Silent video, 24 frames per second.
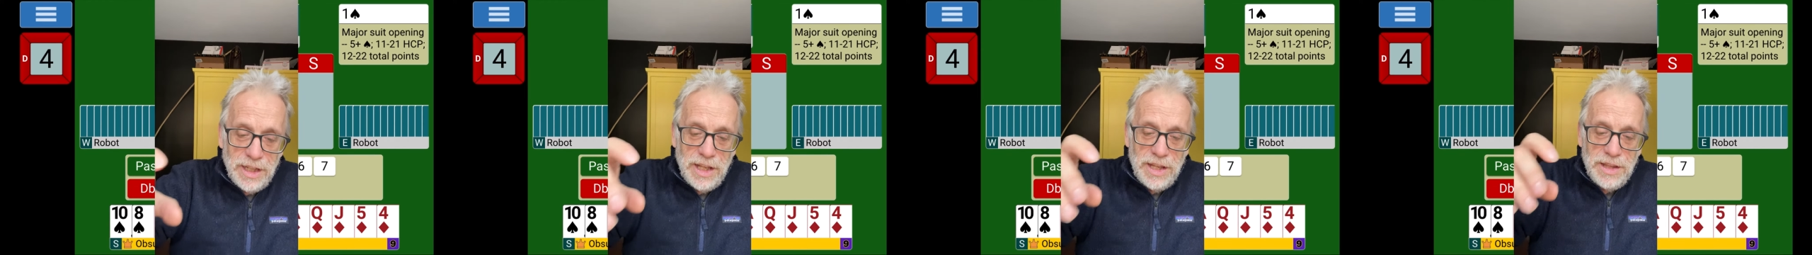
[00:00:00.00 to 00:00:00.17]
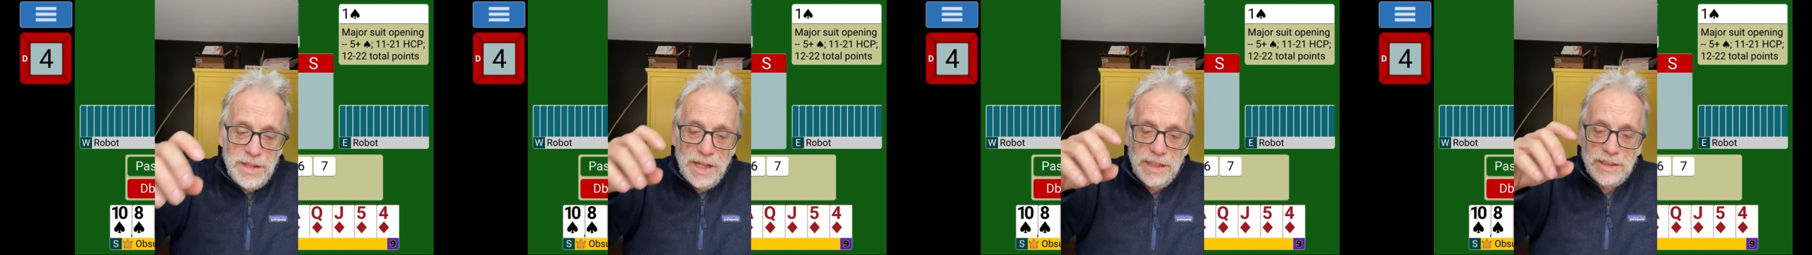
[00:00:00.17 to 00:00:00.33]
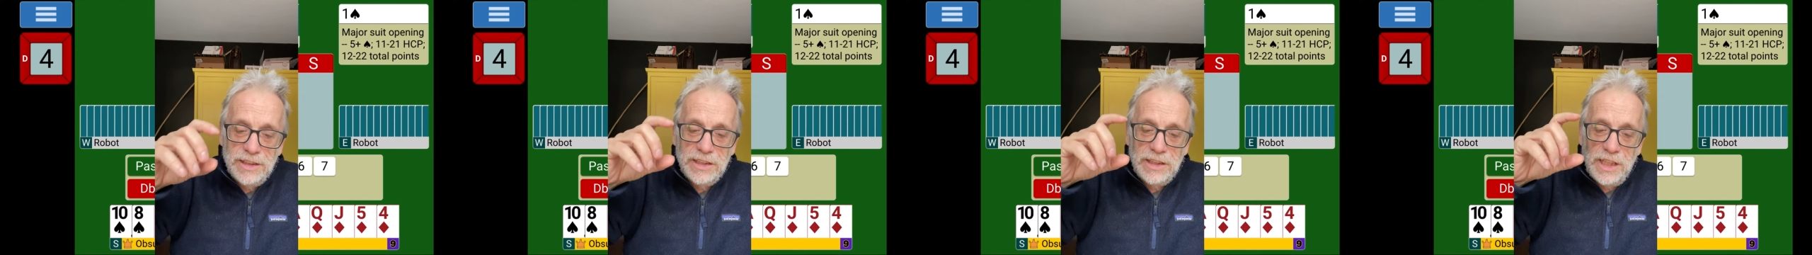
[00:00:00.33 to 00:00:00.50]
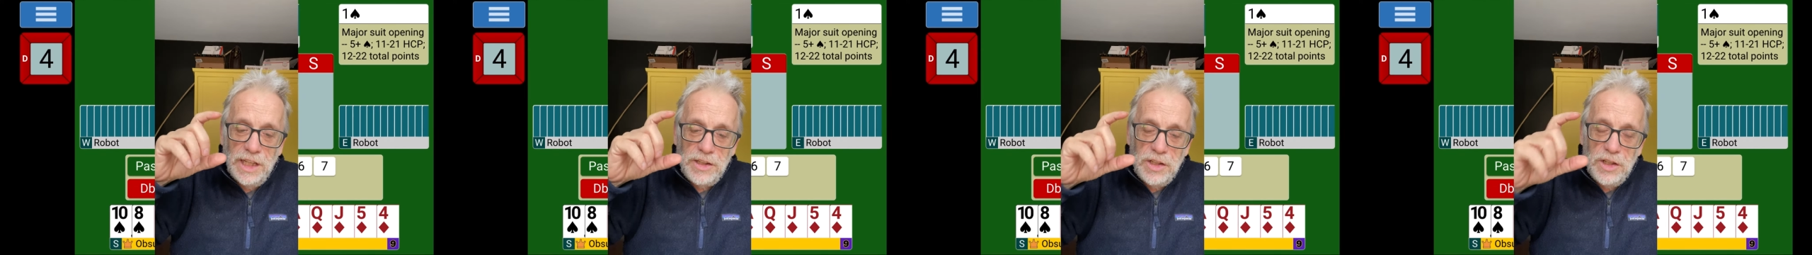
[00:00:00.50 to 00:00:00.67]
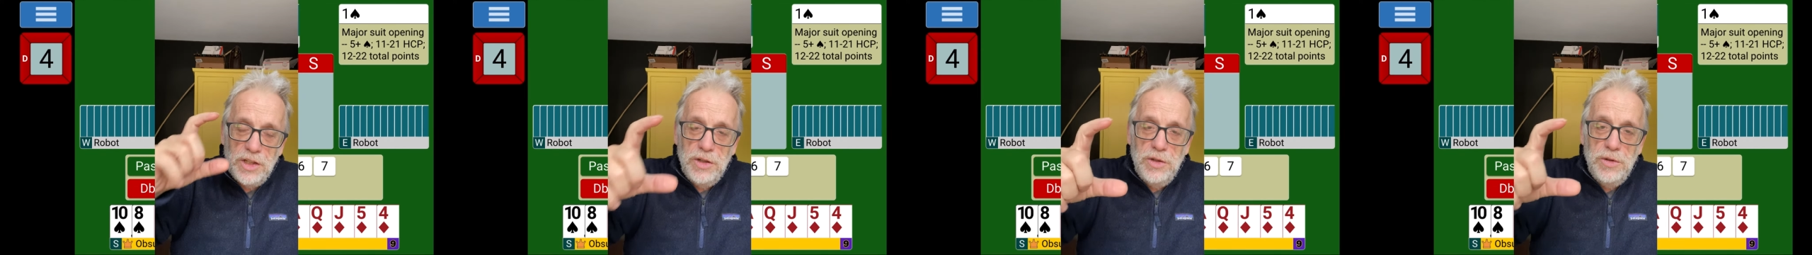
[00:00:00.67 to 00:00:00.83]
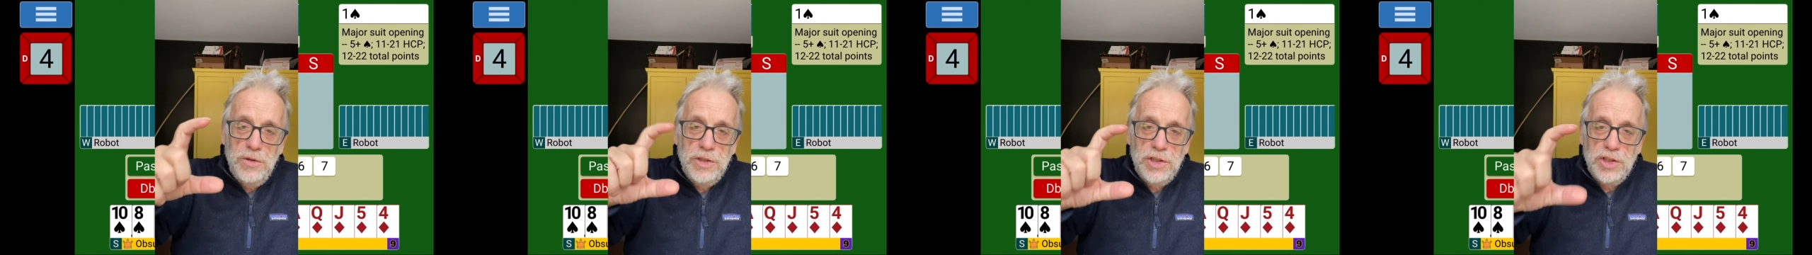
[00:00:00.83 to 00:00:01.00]
that's that
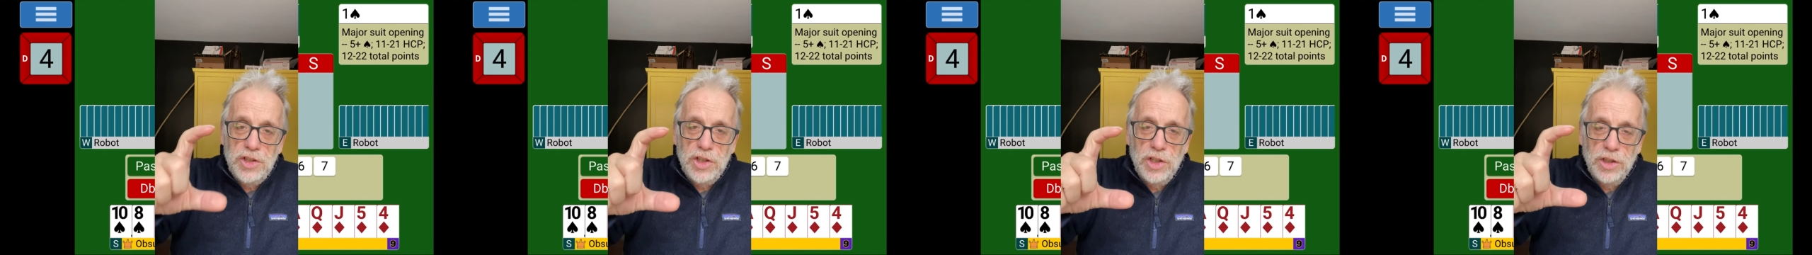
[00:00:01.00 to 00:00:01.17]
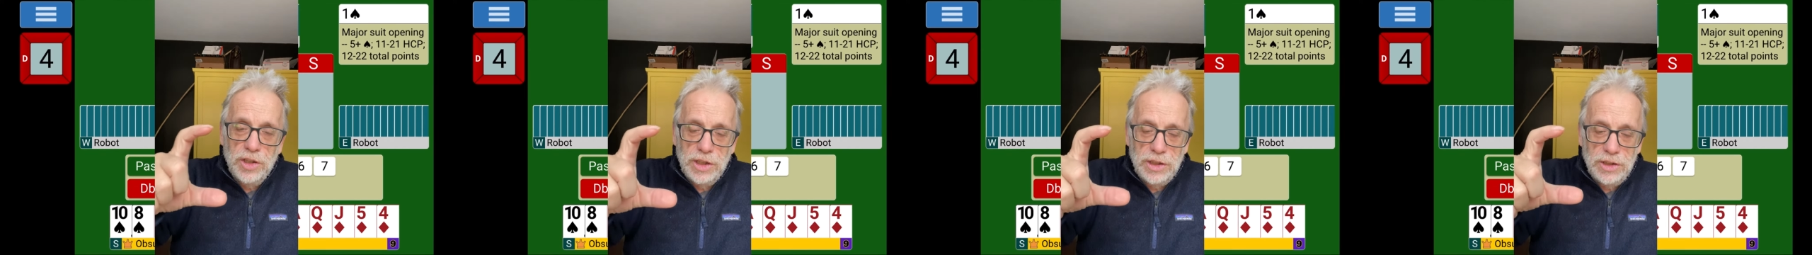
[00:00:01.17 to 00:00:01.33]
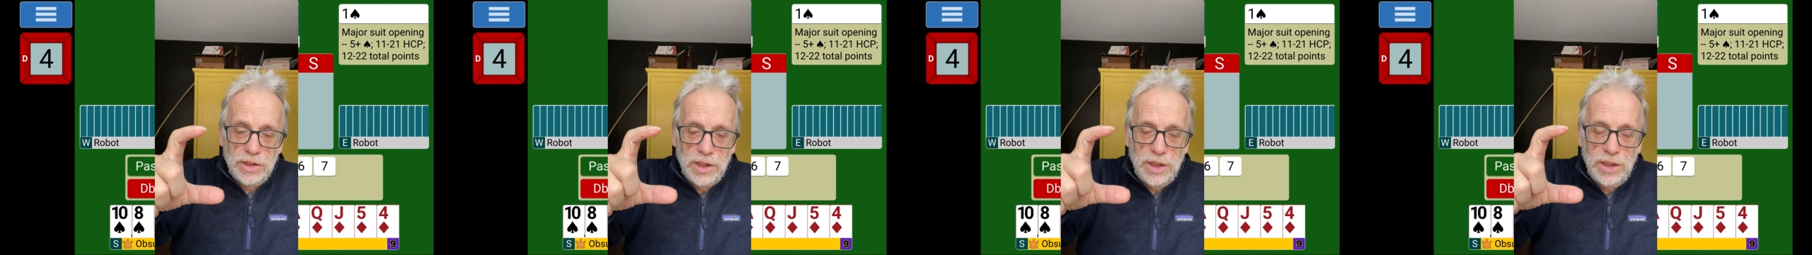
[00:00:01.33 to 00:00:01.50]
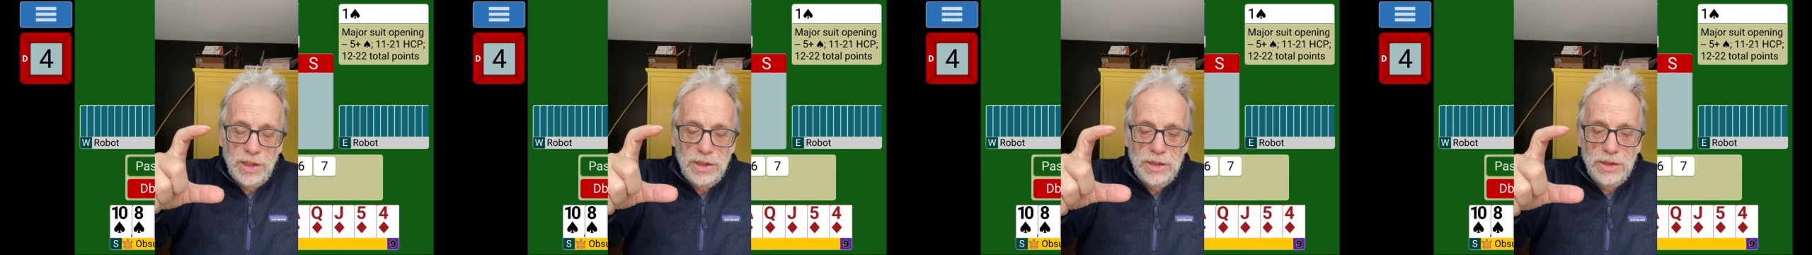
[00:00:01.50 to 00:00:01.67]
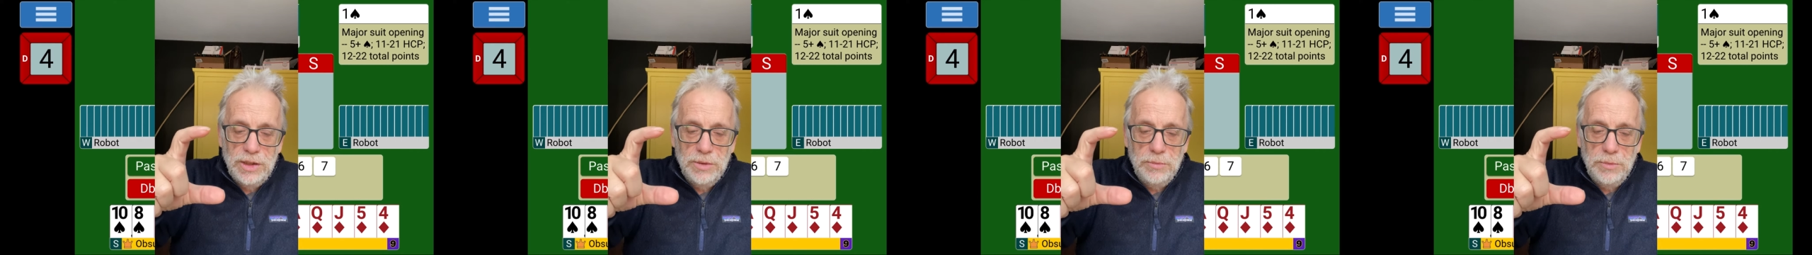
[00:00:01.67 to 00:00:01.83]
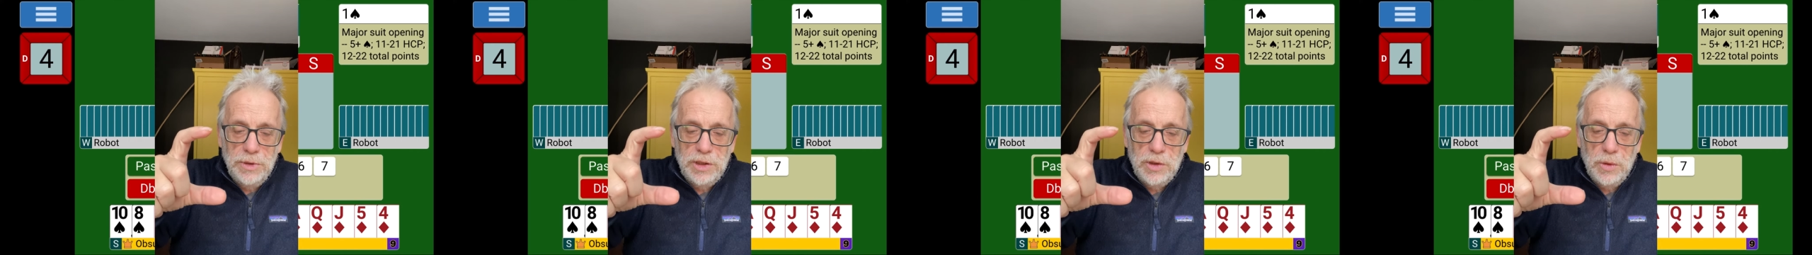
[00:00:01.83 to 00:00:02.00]
huge chunk of change
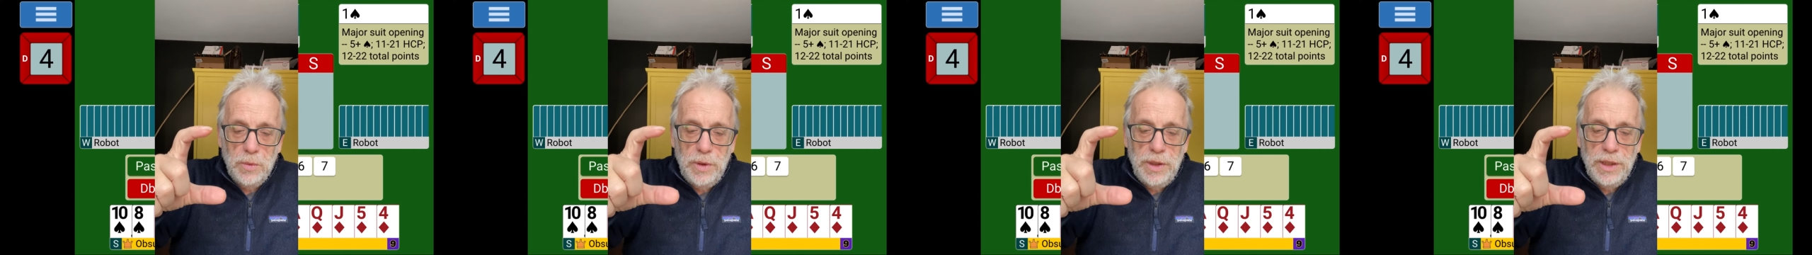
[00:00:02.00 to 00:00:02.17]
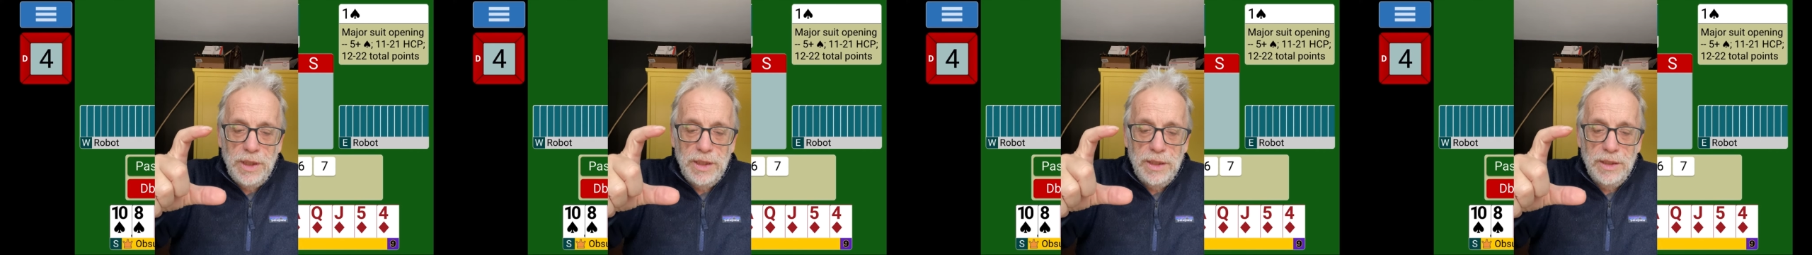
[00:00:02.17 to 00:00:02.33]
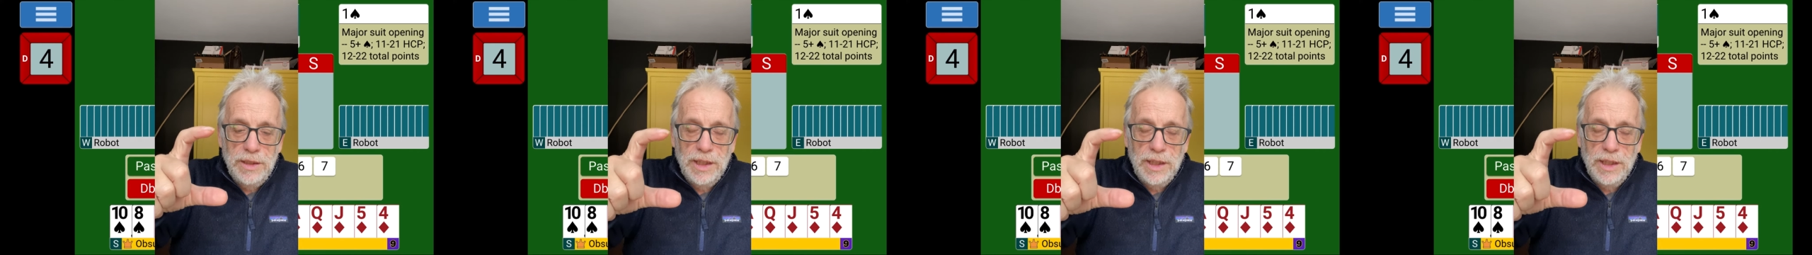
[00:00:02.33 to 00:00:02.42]
in between